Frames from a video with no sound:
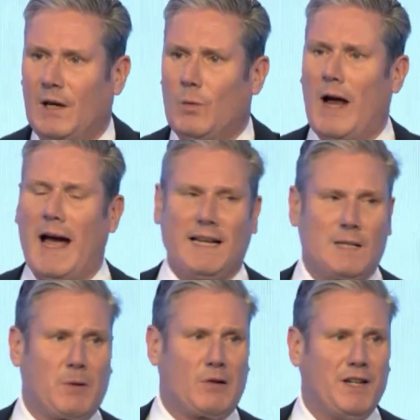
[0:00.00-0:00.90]
where
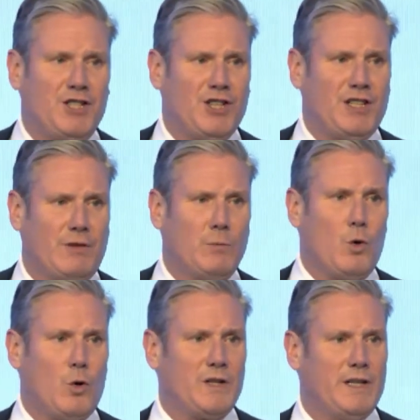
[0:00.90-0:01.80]
aspiration is
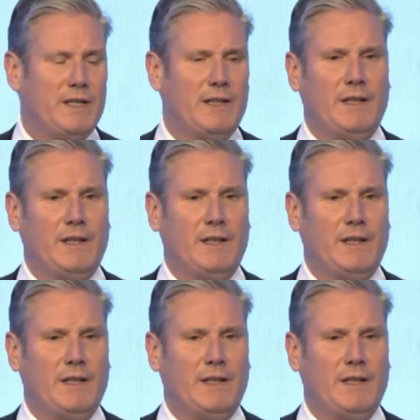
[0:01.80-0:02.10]
rewarded,